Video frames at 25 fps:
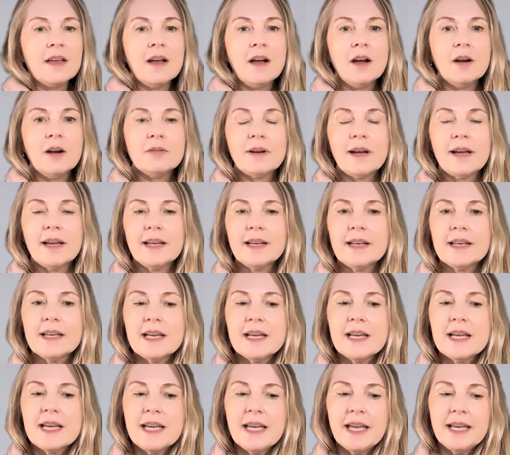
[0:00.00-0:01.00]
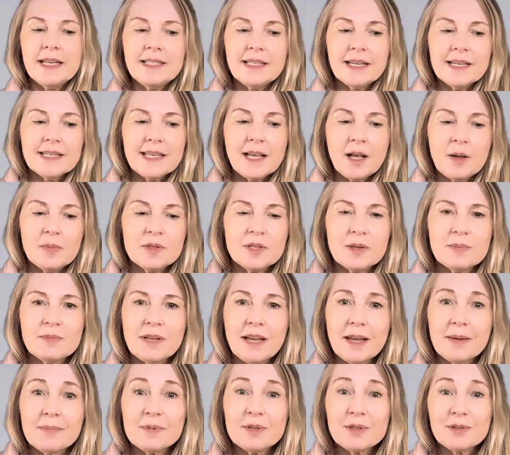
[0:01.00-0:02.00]
All right. It does help
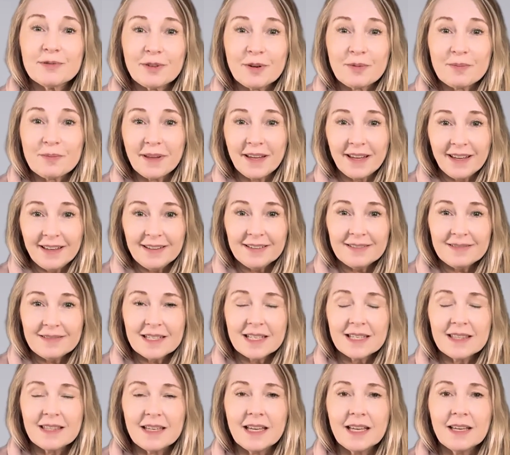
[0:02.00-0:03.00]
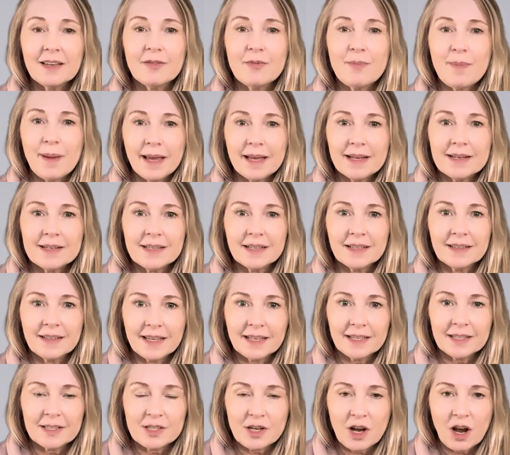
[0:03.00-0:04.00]
sometimes for me to think of panting
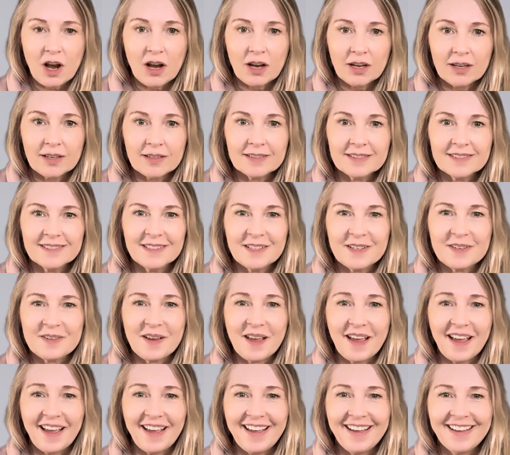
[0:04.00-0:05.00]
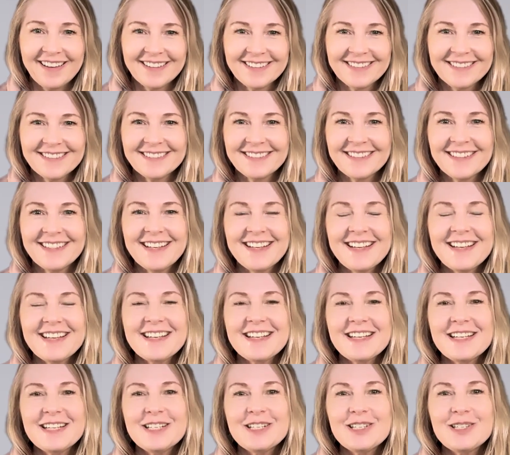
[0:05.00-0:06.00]
like a dog. Okay.
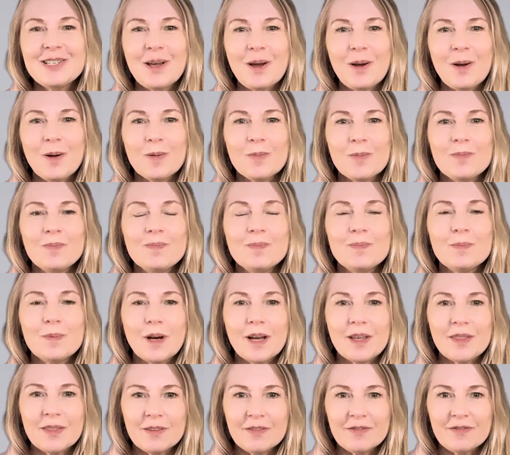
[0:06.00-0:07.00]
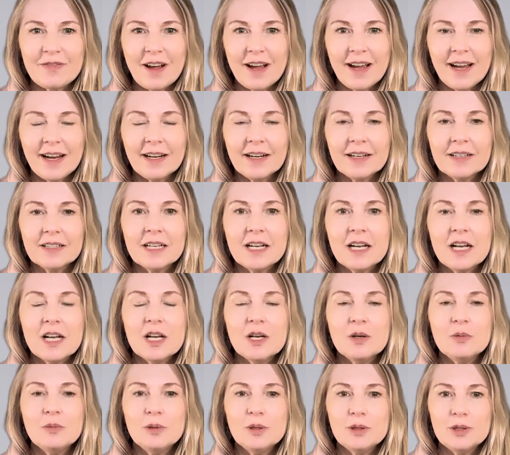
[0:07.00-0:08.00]
So, breath of fire,
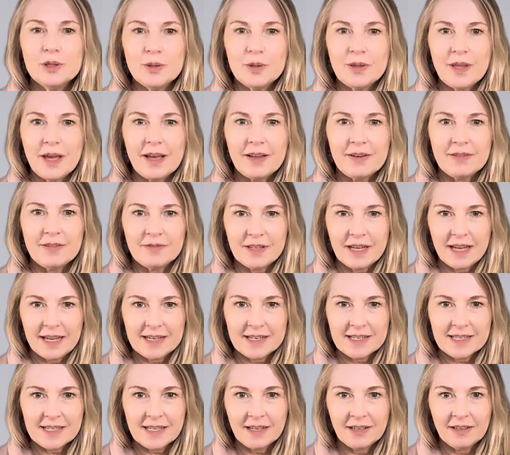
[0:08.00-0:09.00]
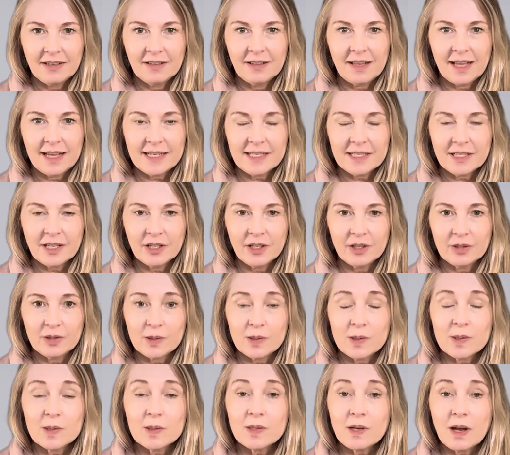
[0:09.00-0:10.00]
we'll do that until I tell you to
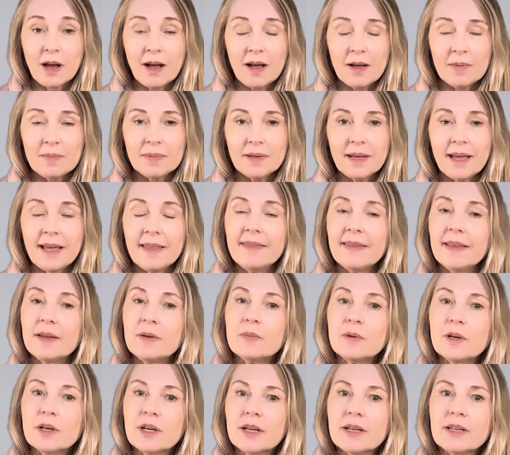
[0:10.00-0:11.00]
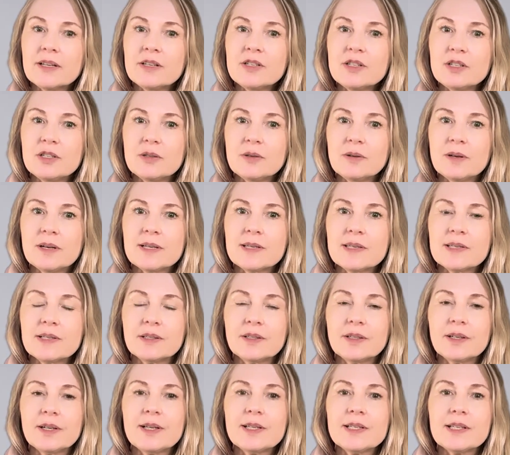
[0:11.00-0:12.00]
stop. And then we're going to do a
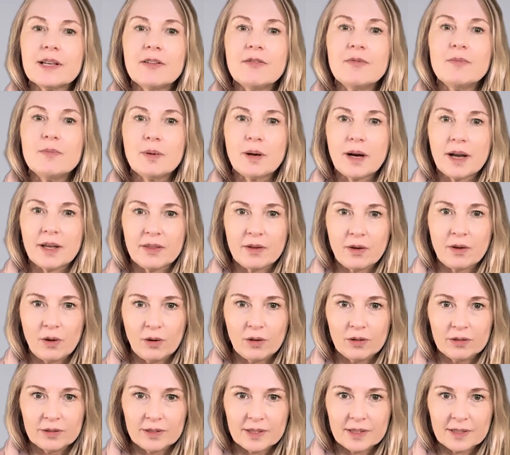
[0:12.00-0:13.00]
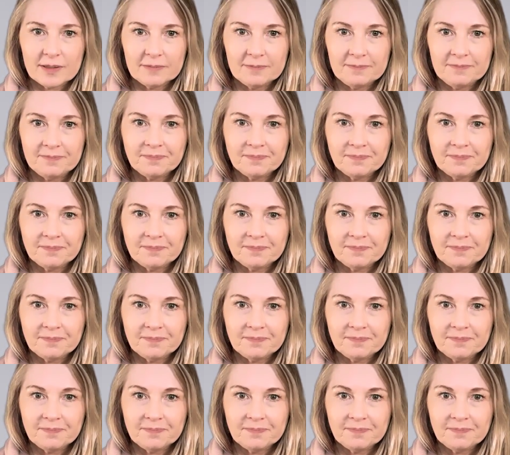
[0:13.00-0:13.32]
series of breath holds.